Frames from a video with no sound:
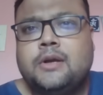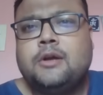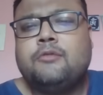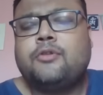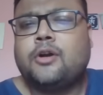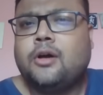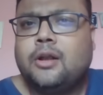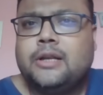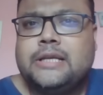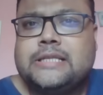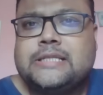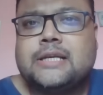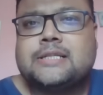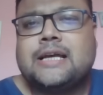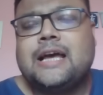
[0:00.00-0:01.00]
For all
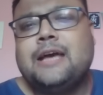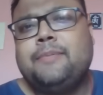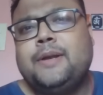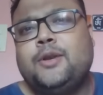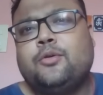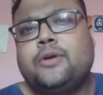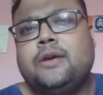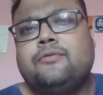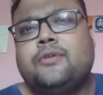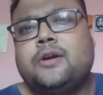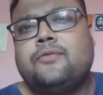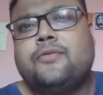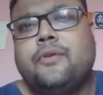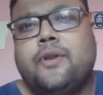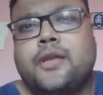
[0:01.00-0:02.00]
these years, I have been looking
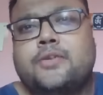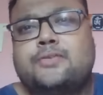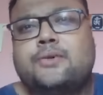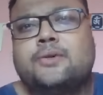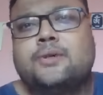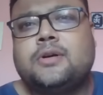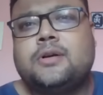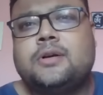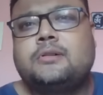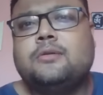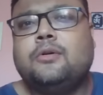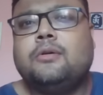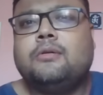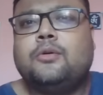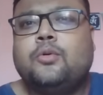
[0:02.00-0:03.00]
for a Forex broker
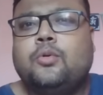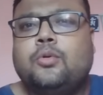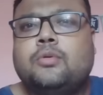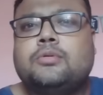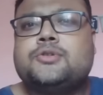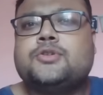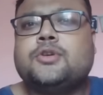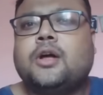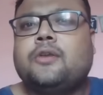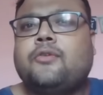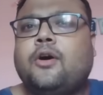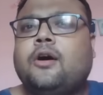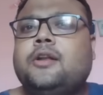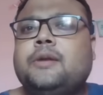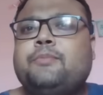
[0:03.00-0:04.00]
who solve
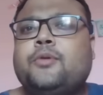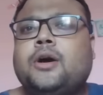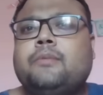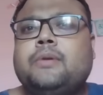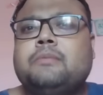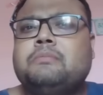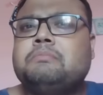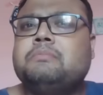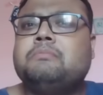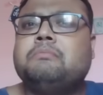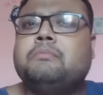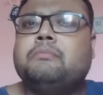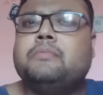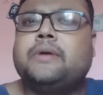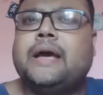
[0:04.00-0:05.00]
all the problem.
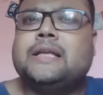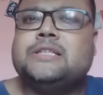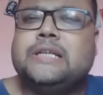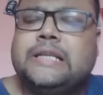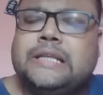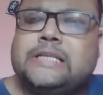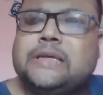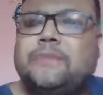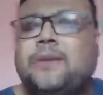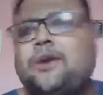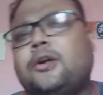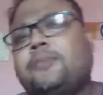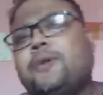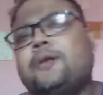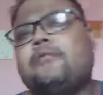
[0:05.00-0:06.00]
And GTC may
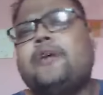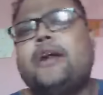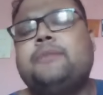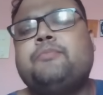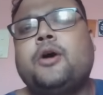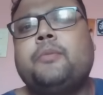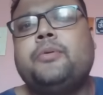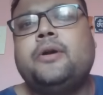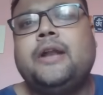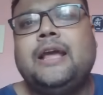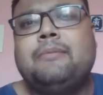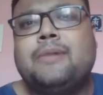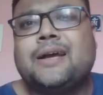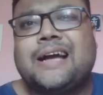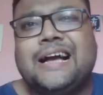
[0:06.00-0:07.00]
not be a very popular
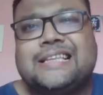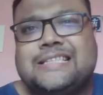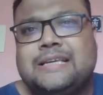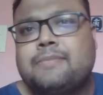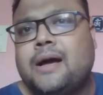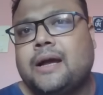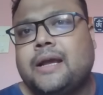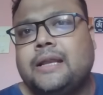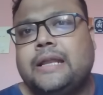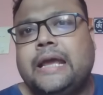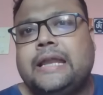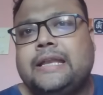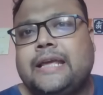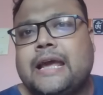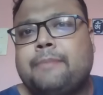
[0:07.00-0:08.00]
name like IC Market,
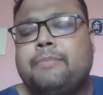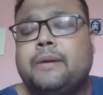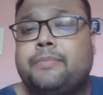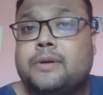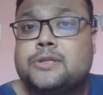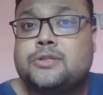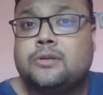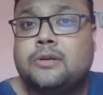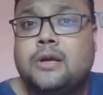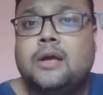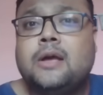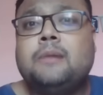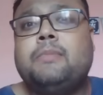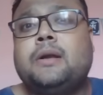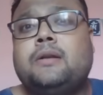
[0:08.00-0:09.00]
8Cap, Paperstone,
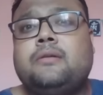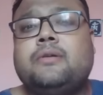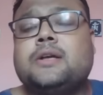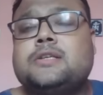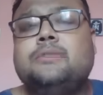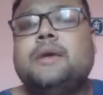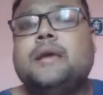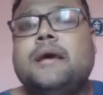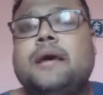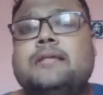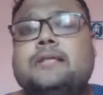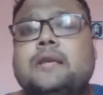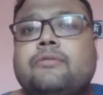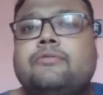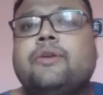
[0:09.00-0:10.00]
but trust me
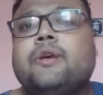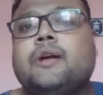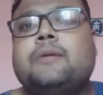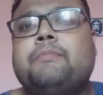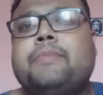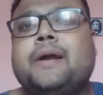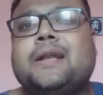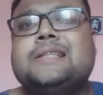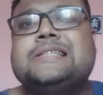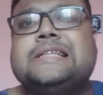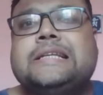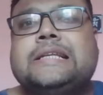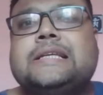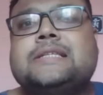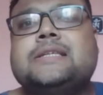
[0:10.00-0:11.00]
guys, if we compare, then
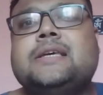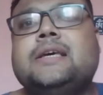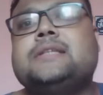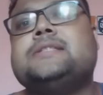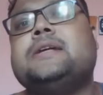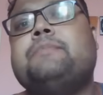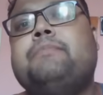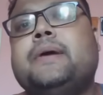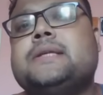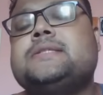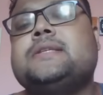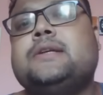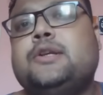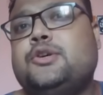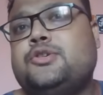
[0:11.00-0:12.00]
GTC is the
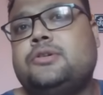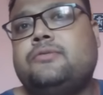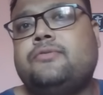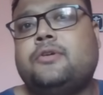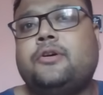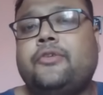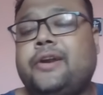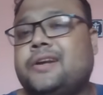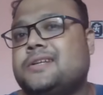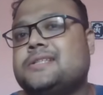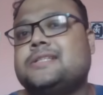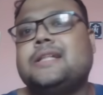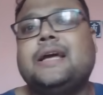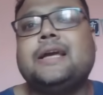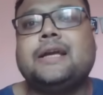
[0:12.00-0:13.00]
best solution for
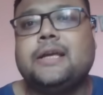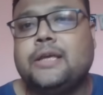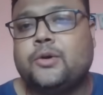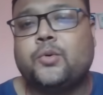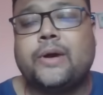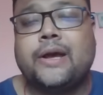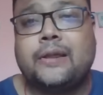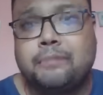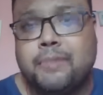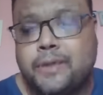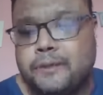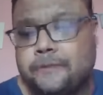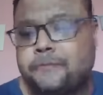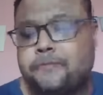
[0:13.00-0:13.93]
traders like you and me.